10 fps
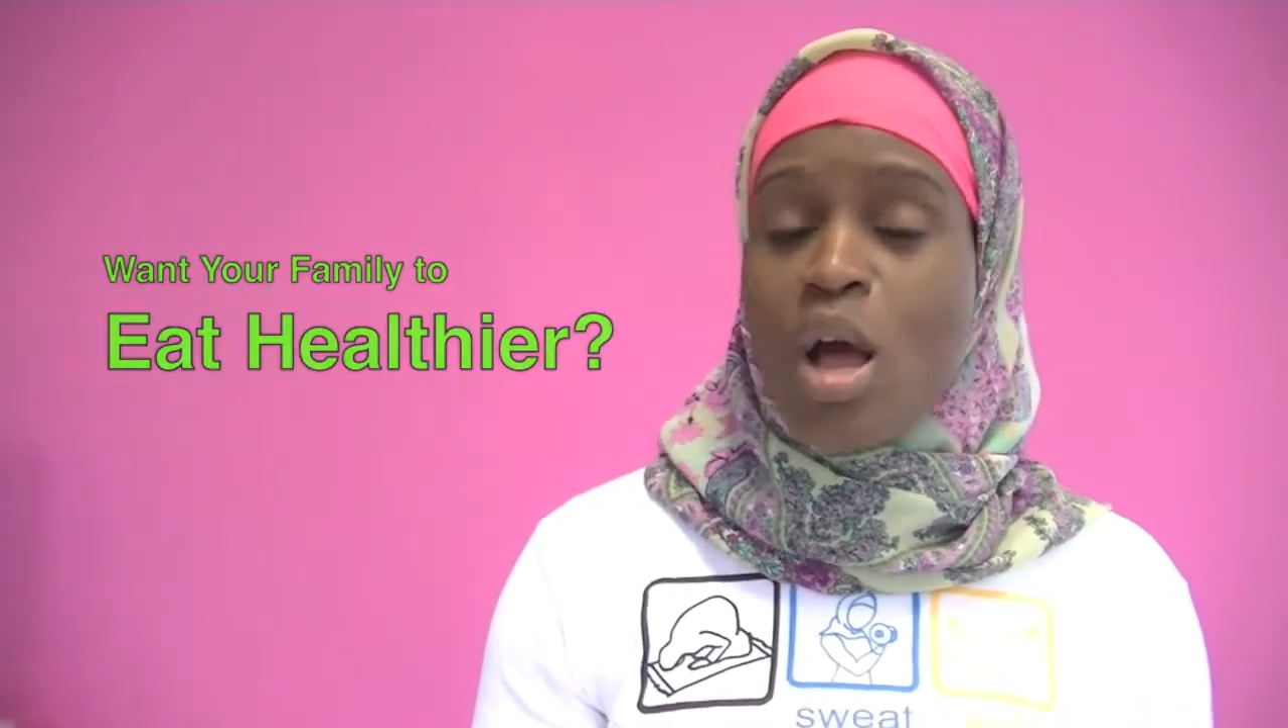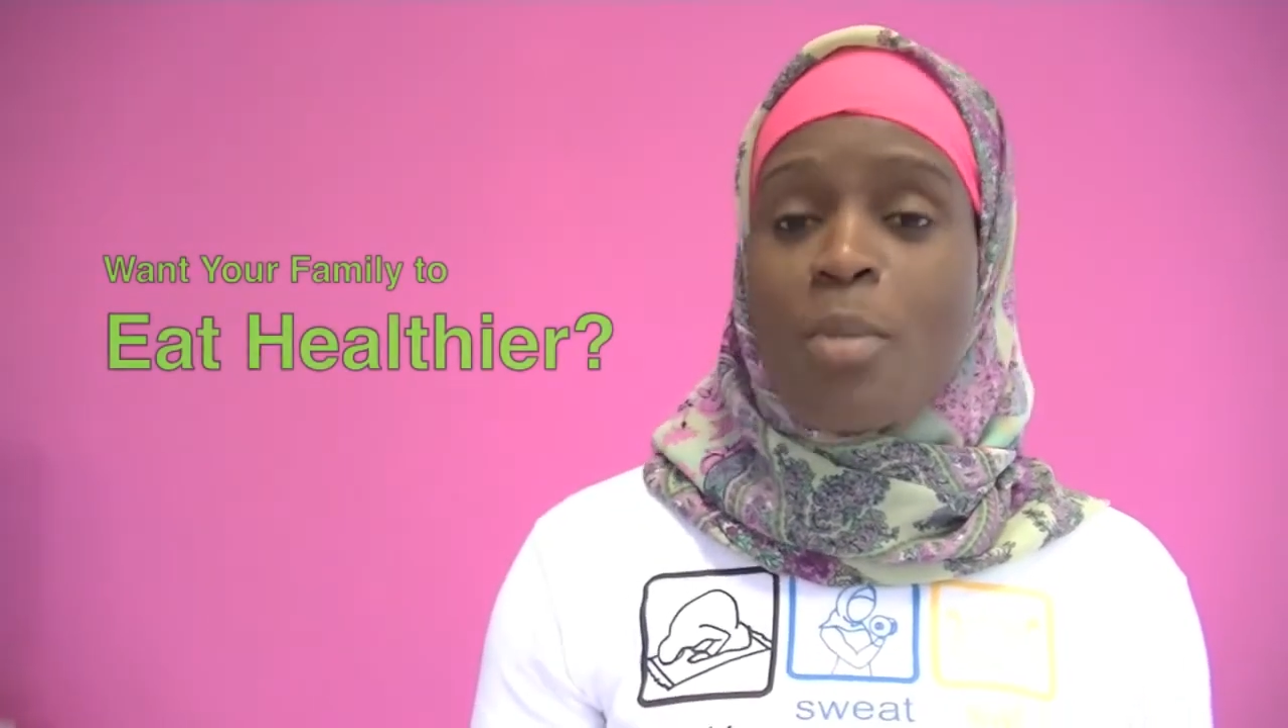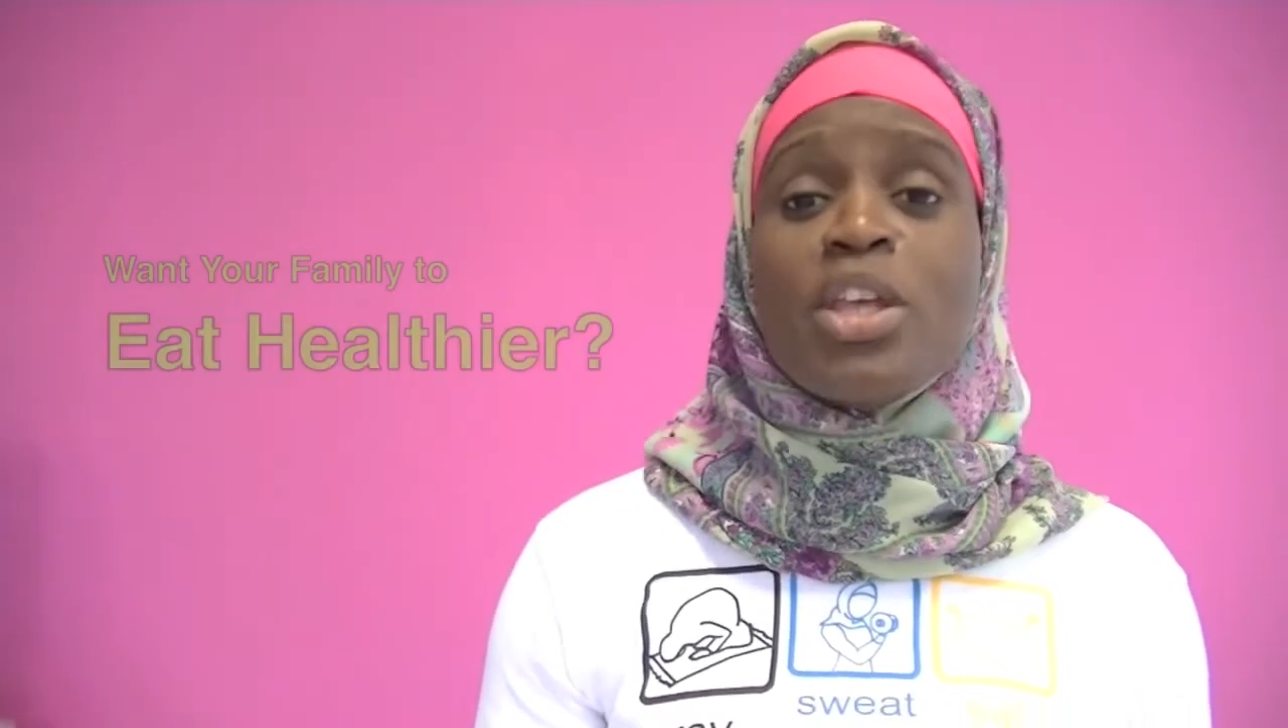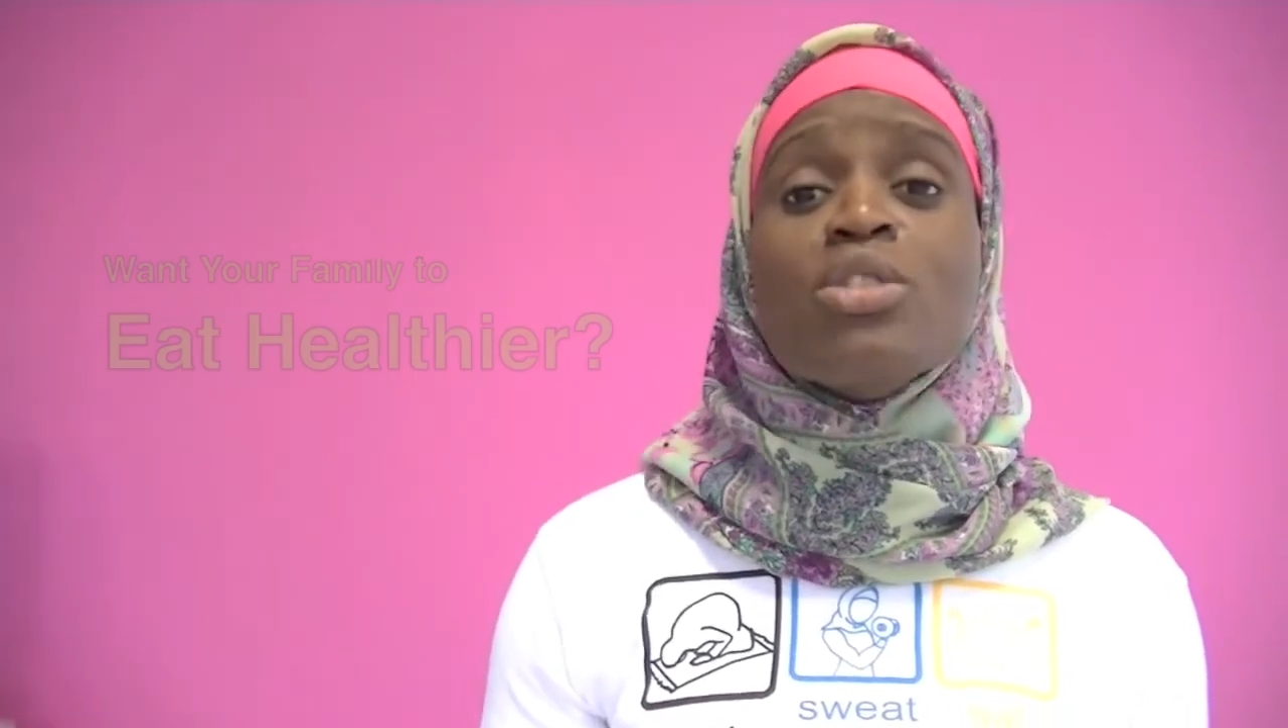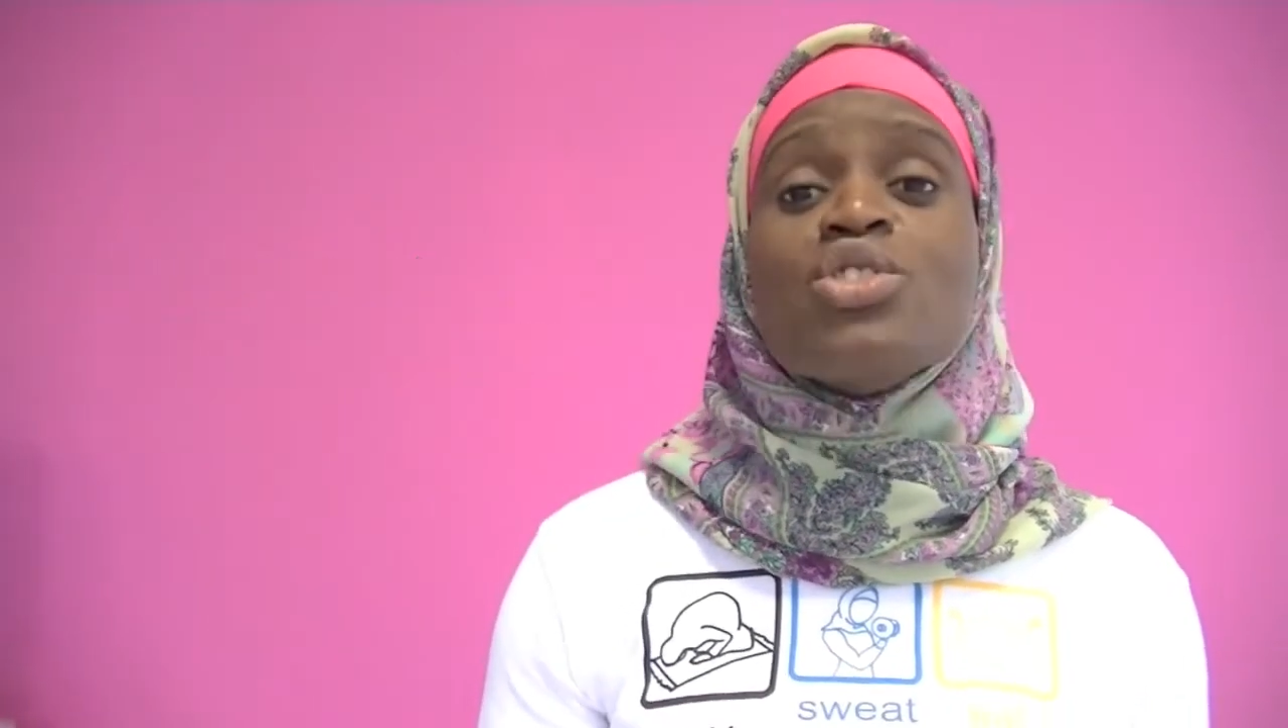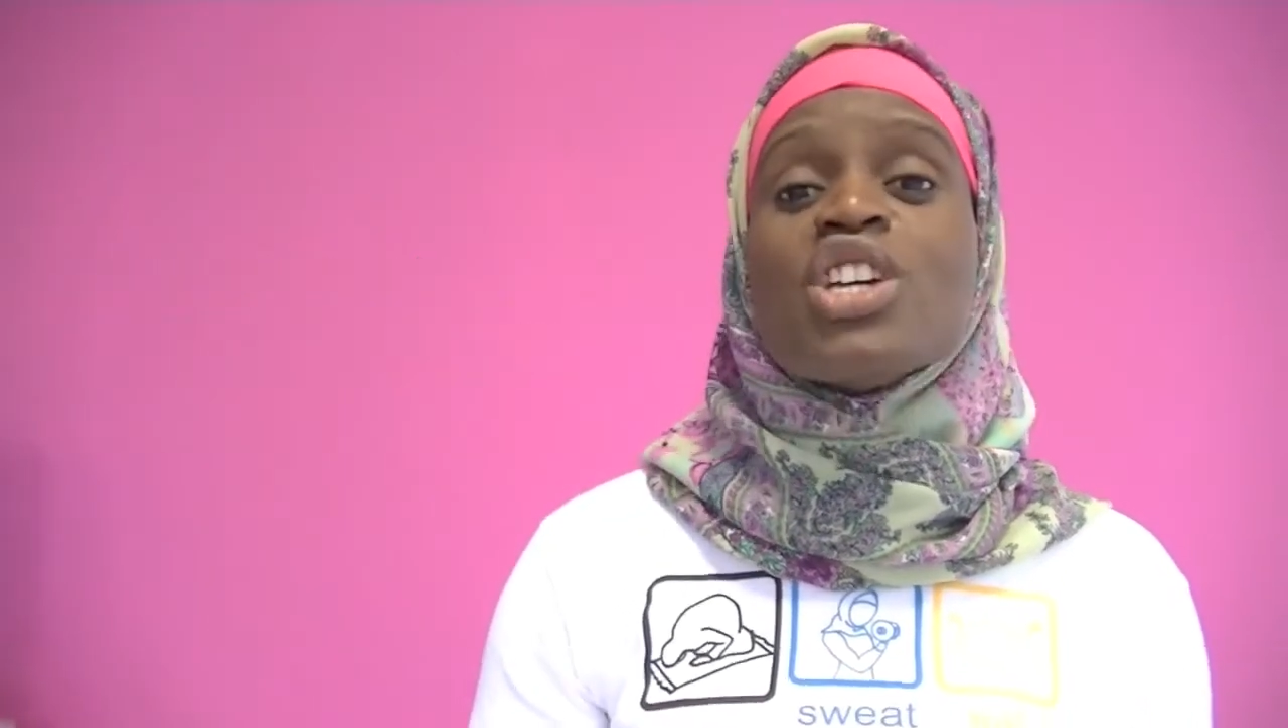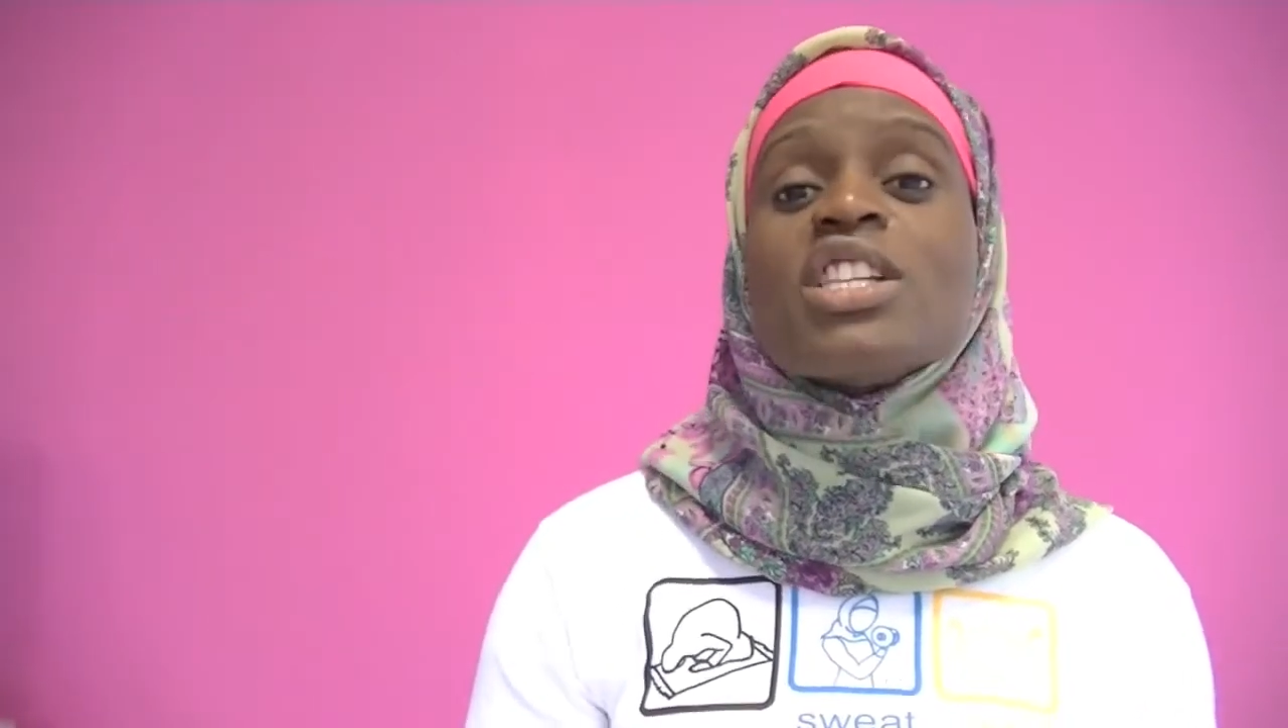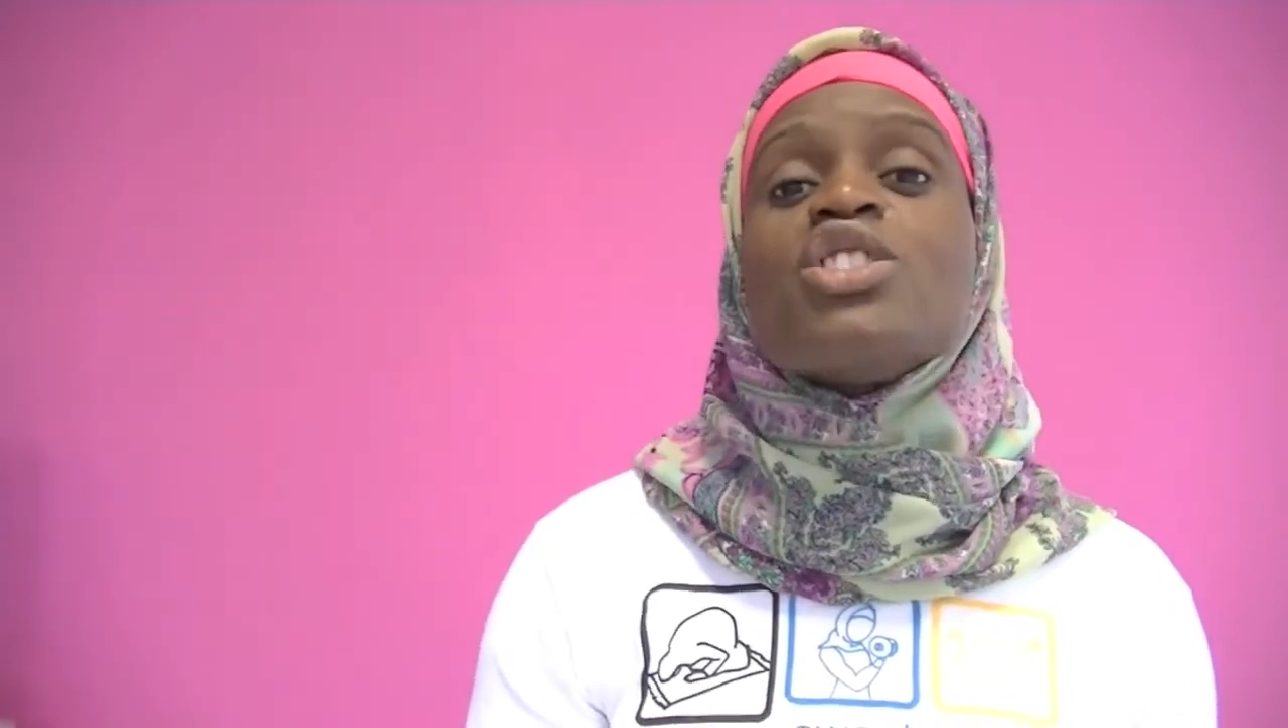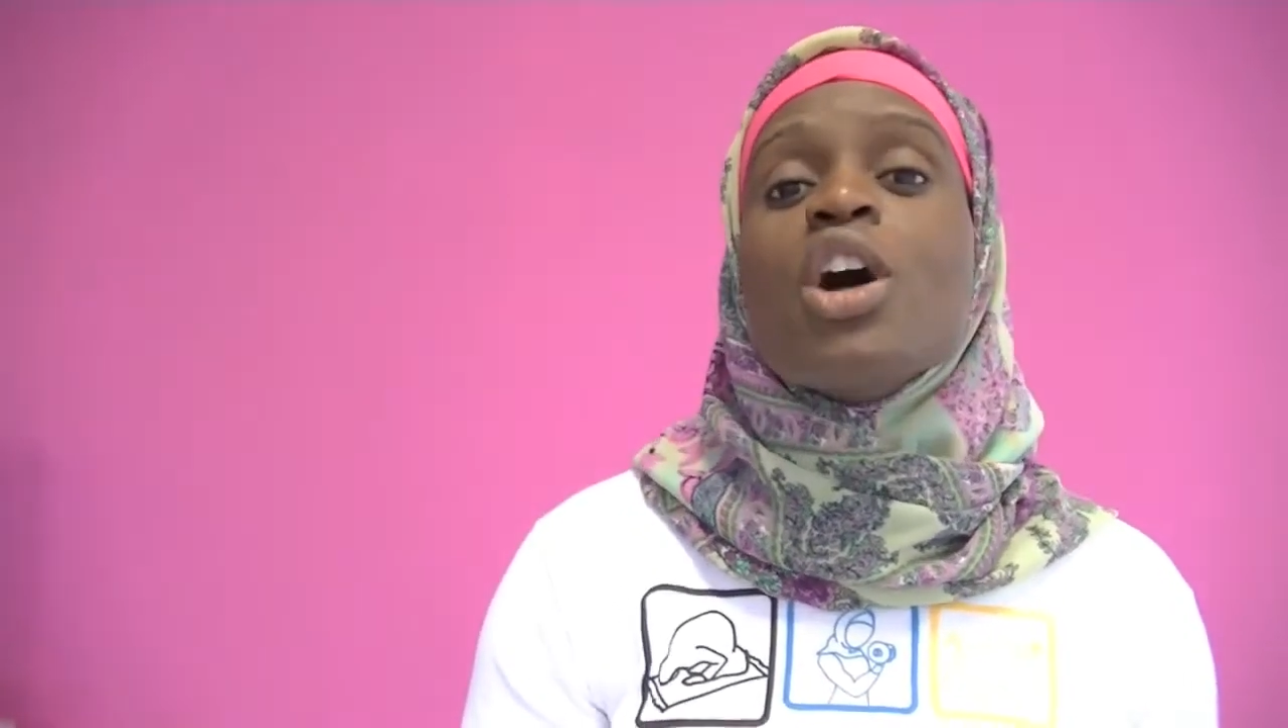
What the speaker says: but you just